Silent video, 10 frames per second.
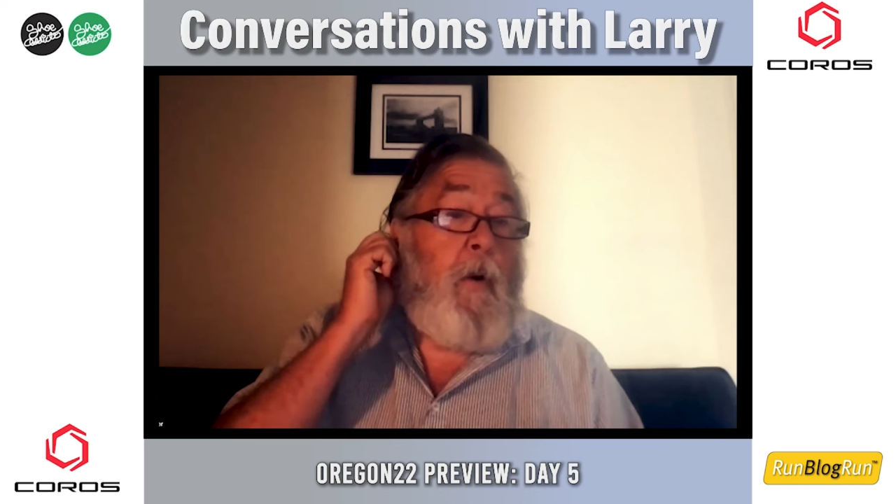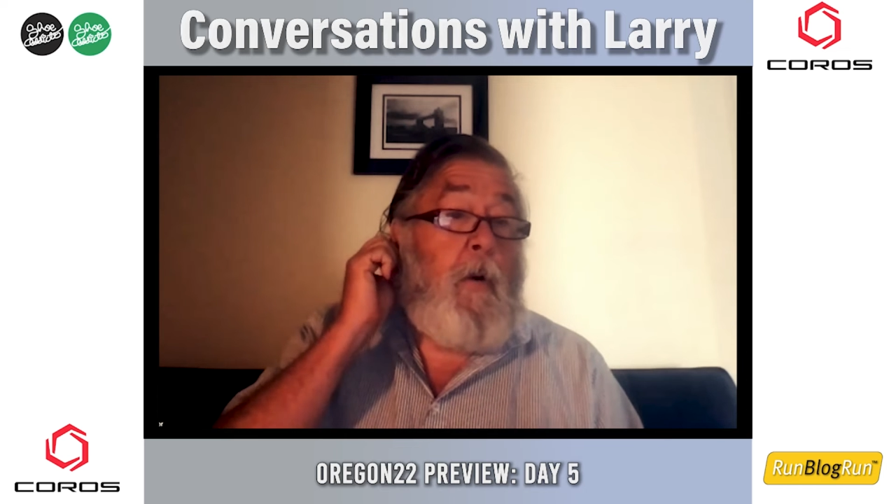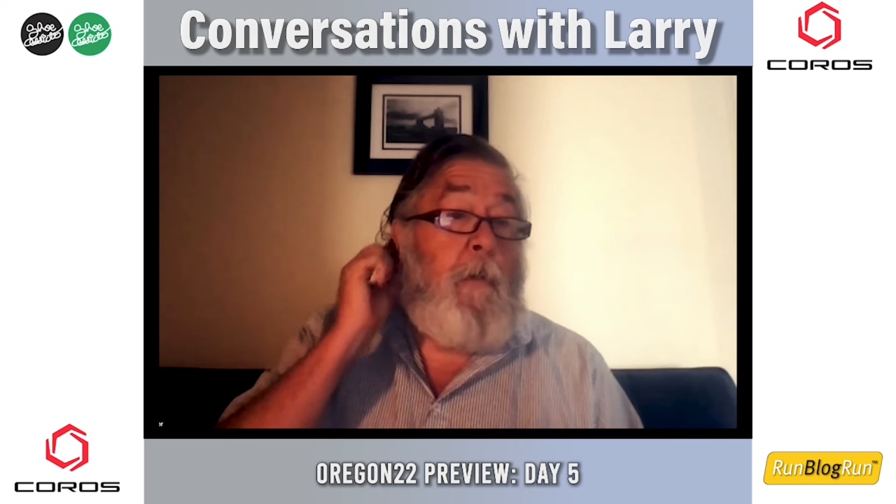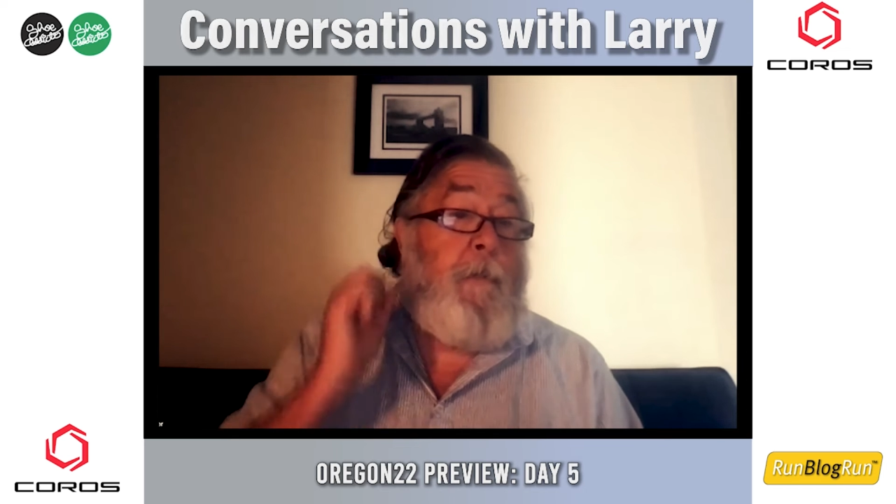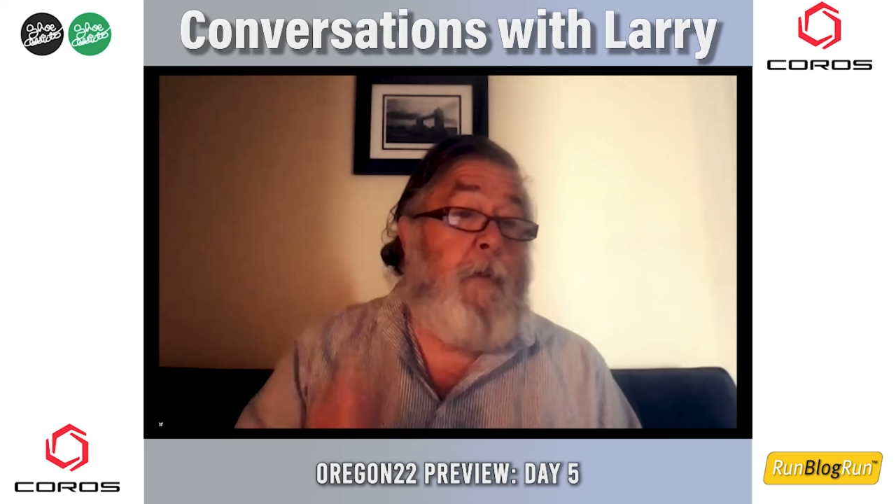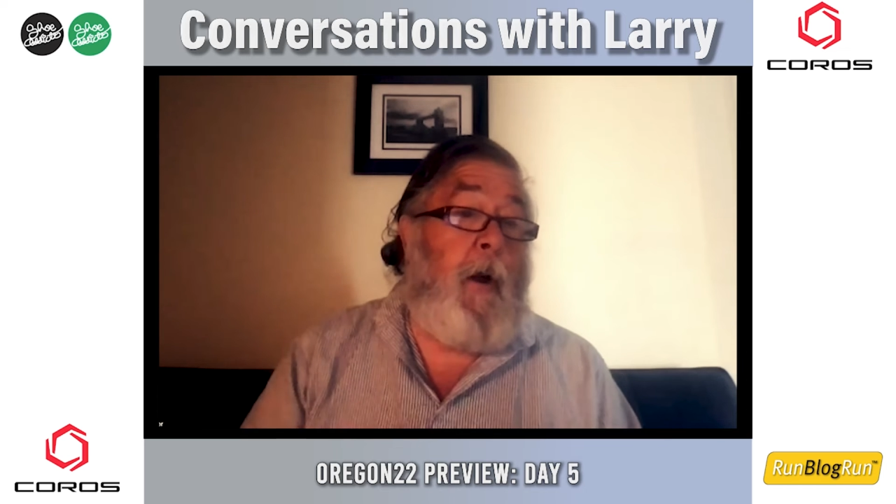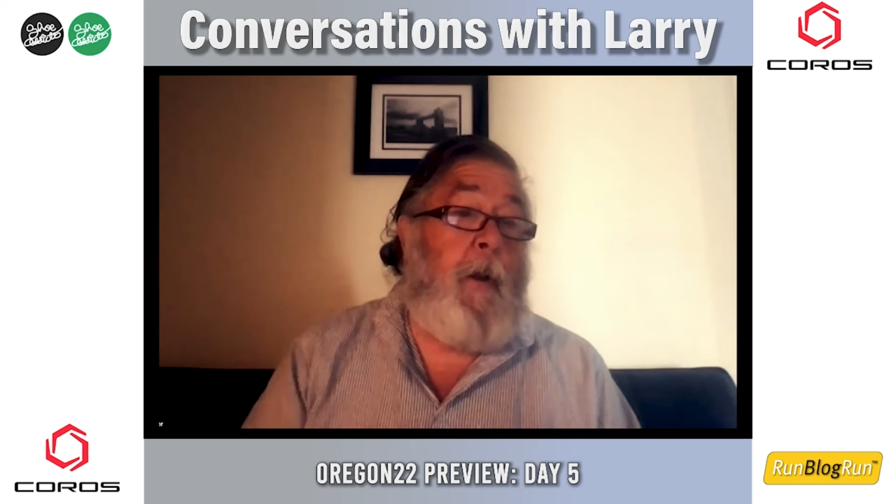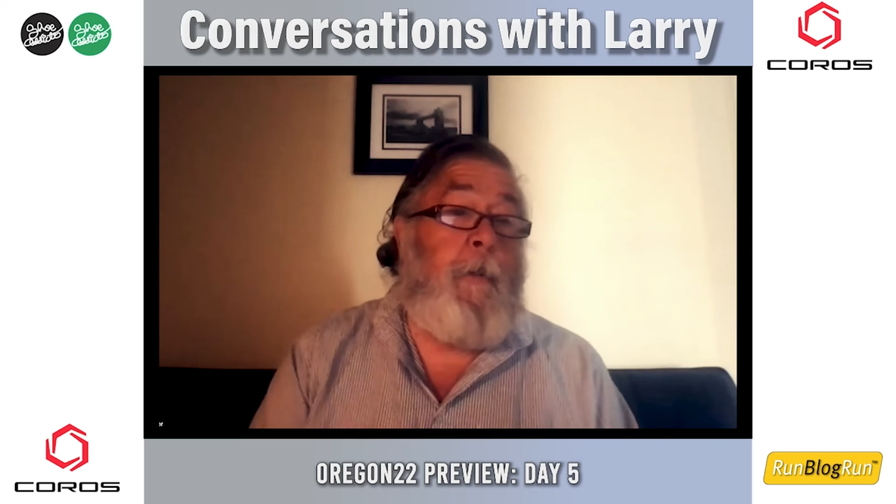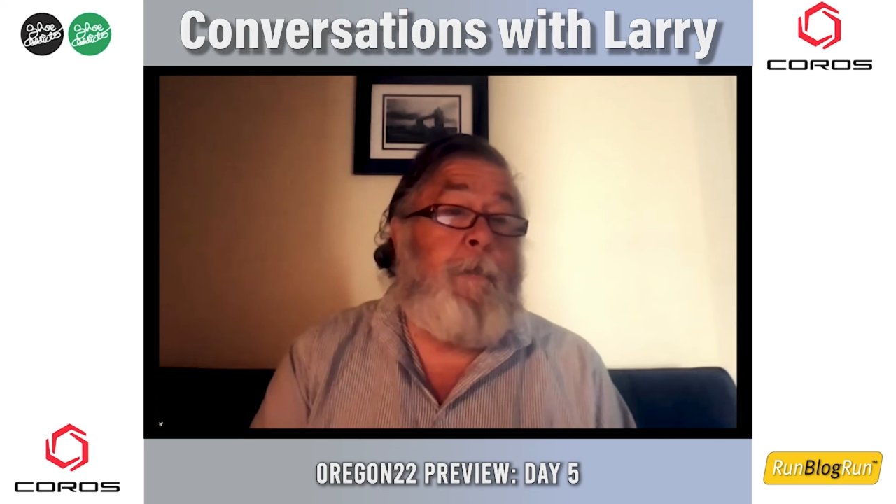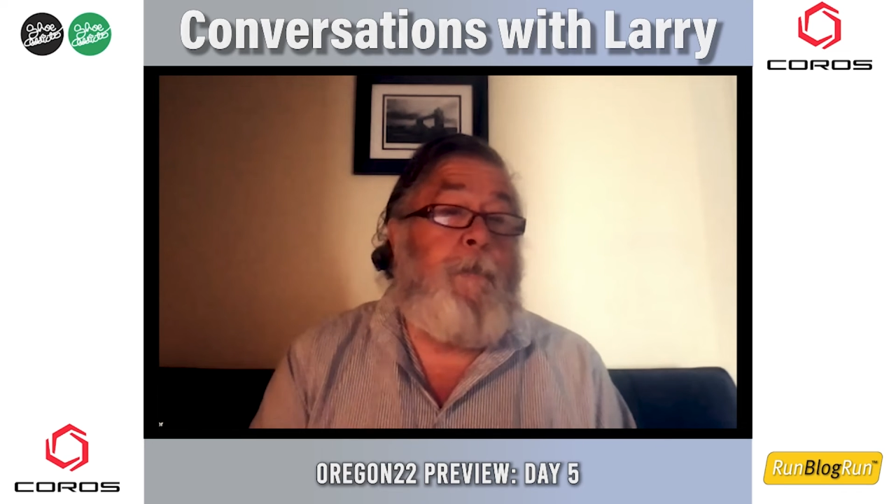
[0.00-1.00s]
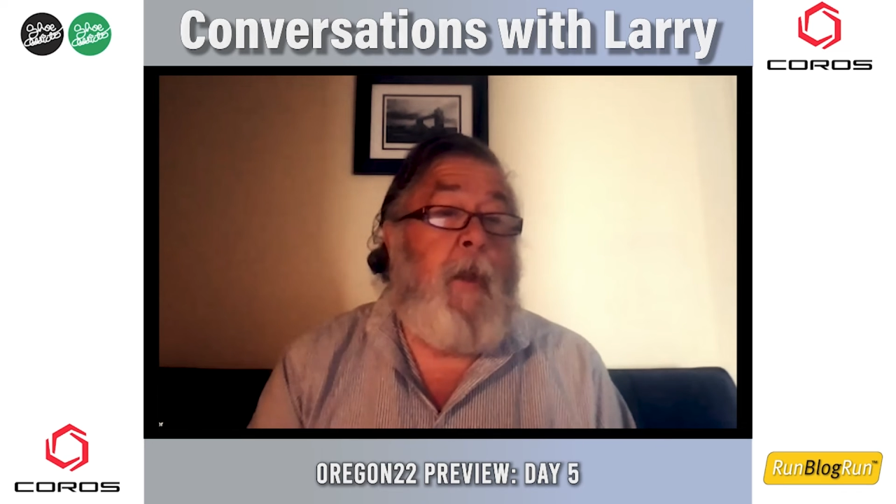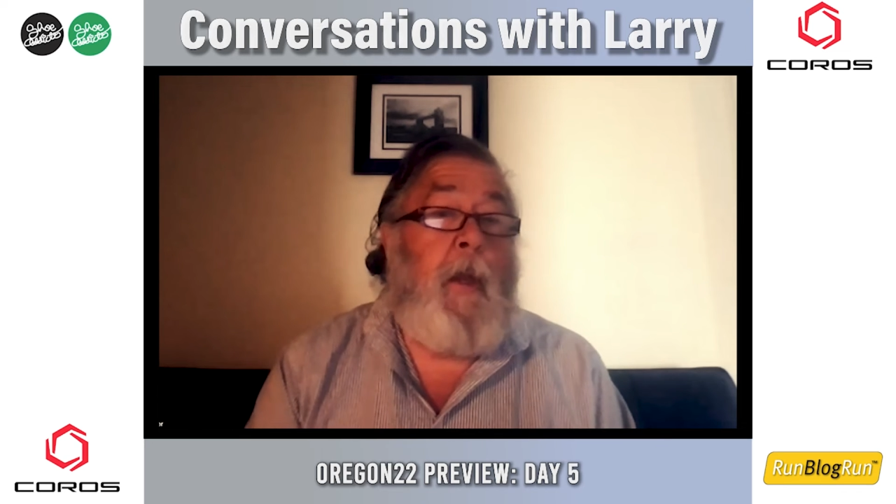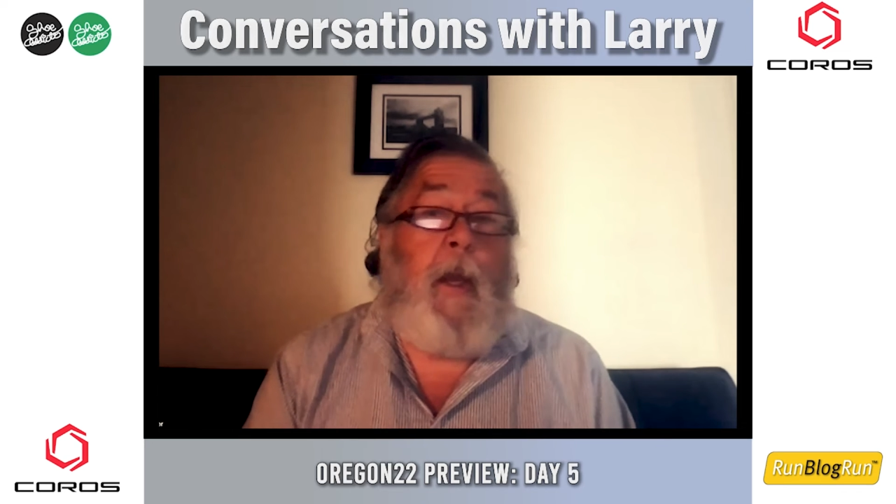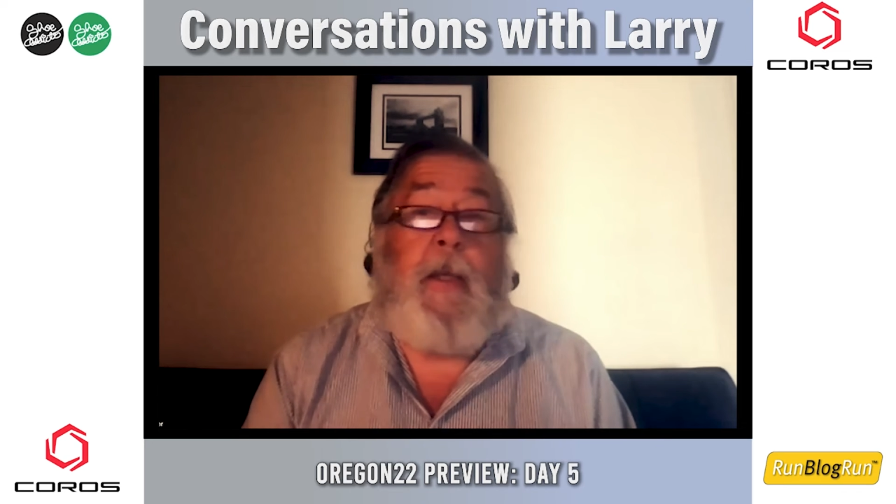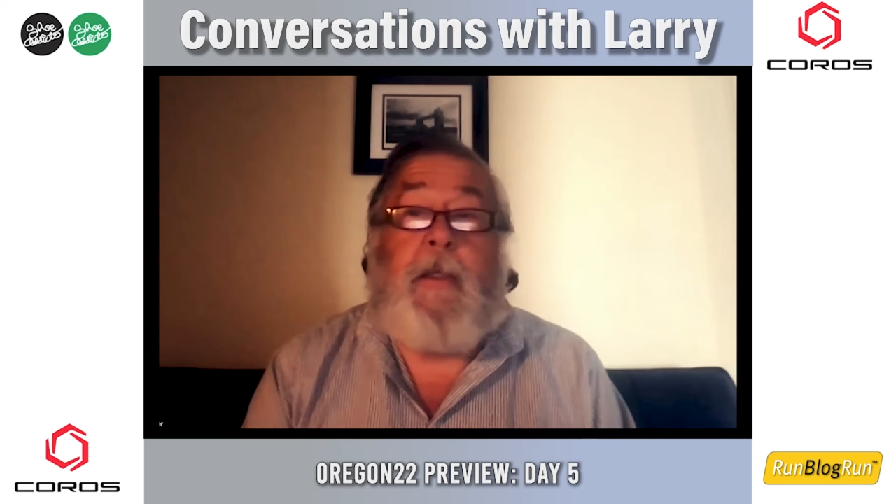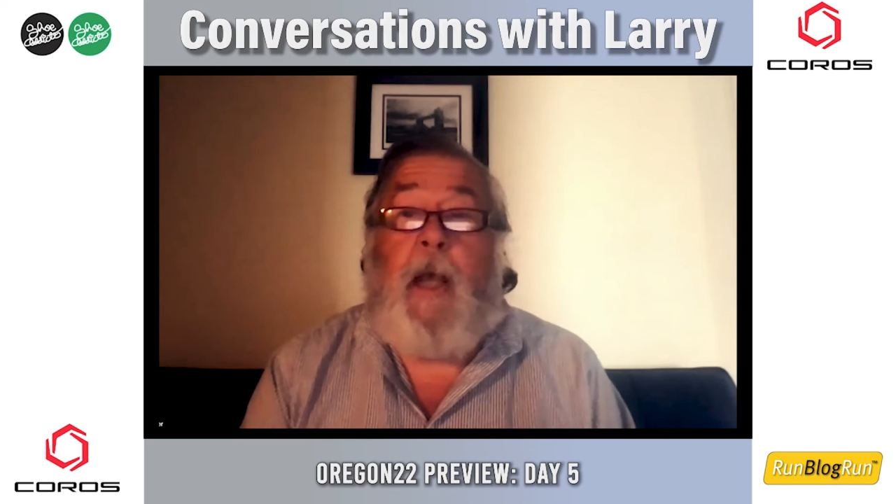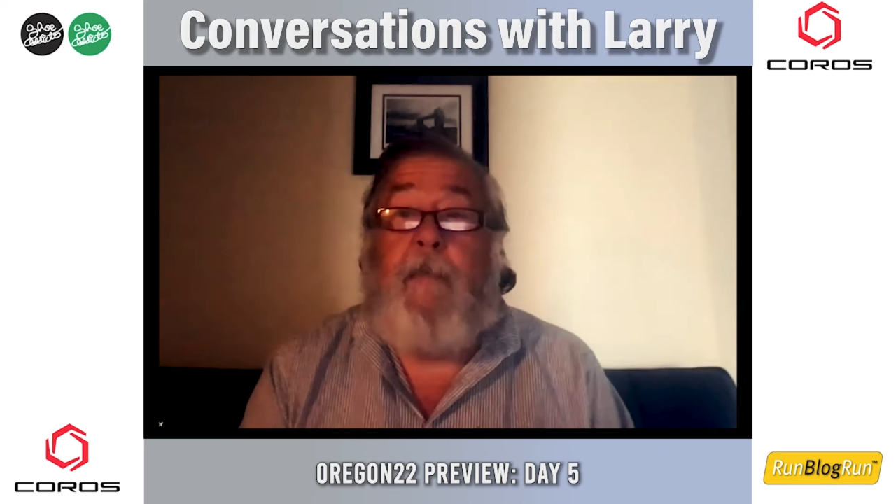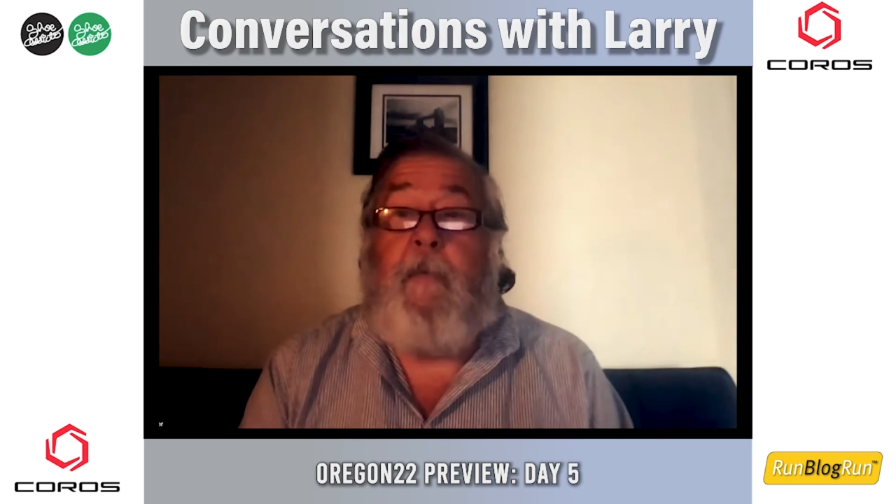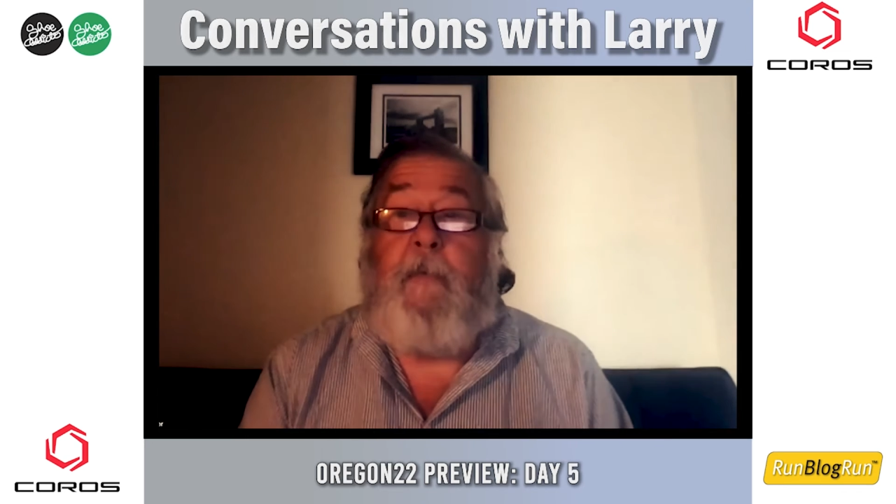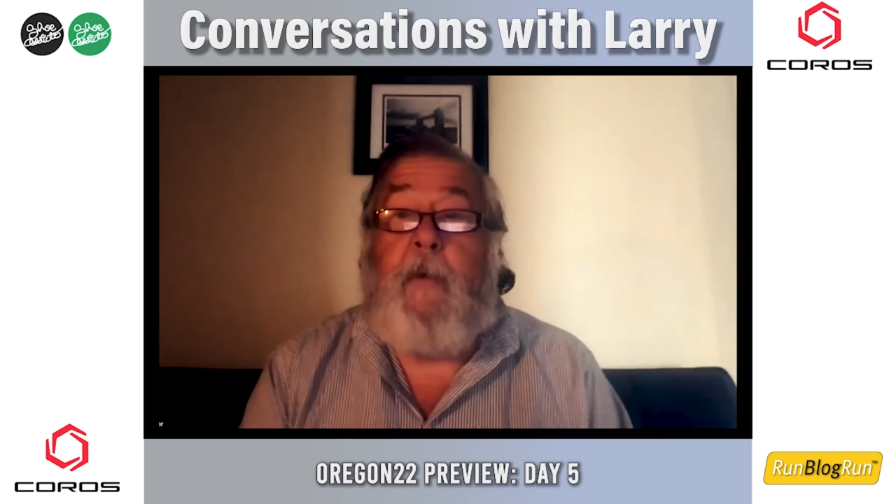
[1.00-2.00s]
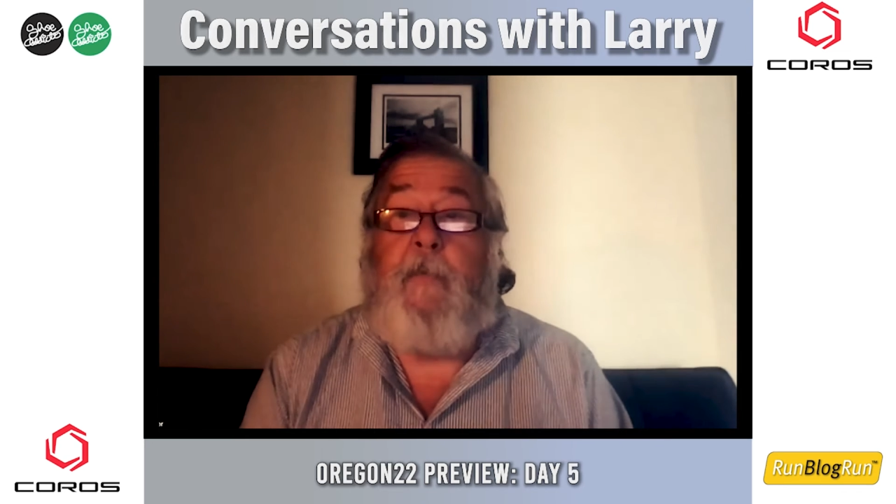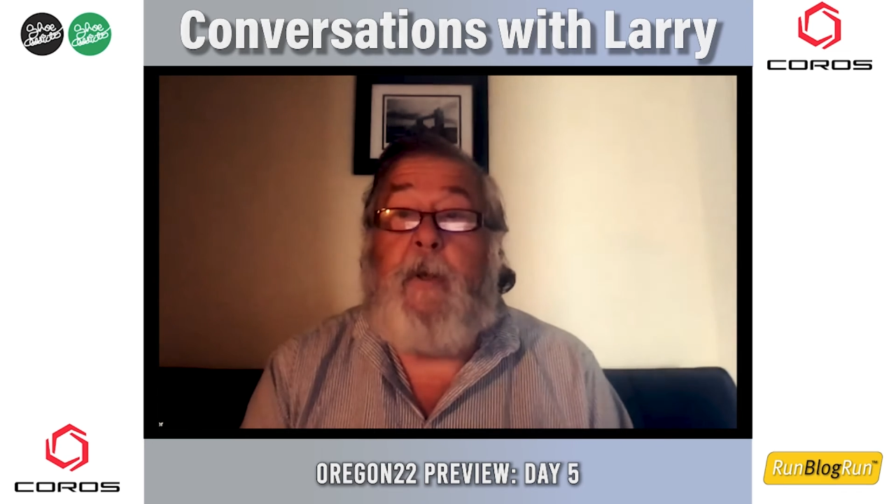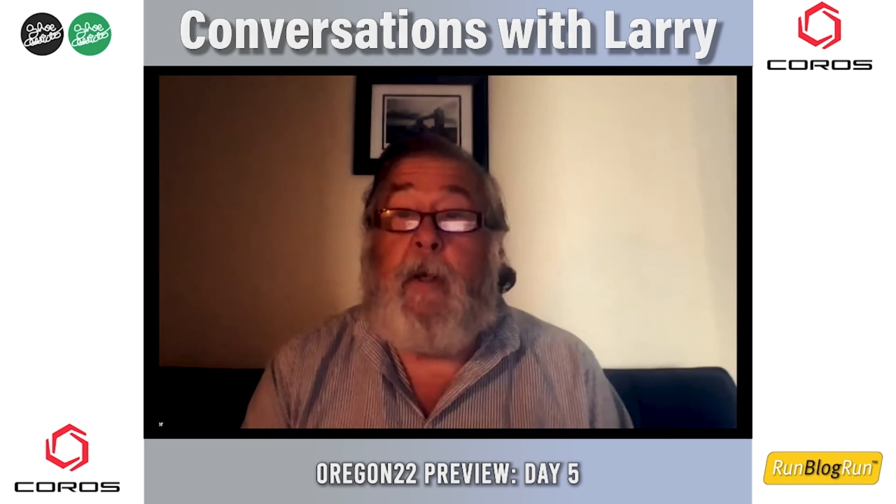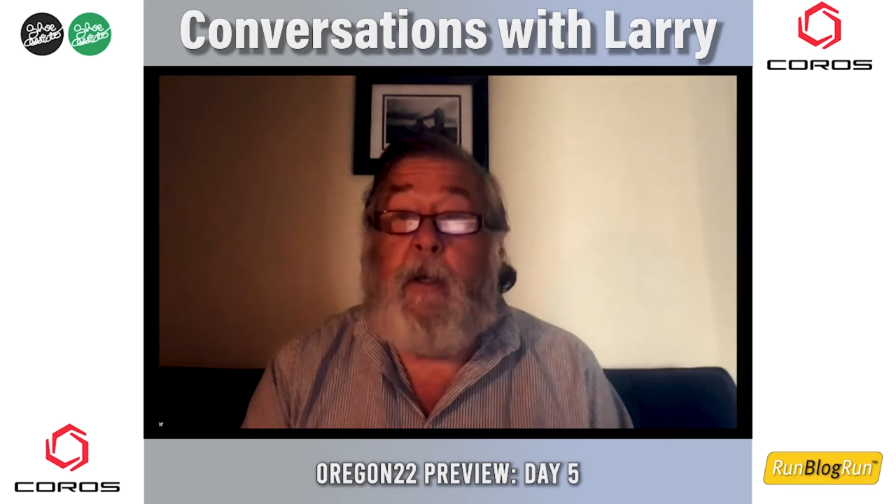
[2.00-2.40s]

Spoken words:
hurdle final at 7:50.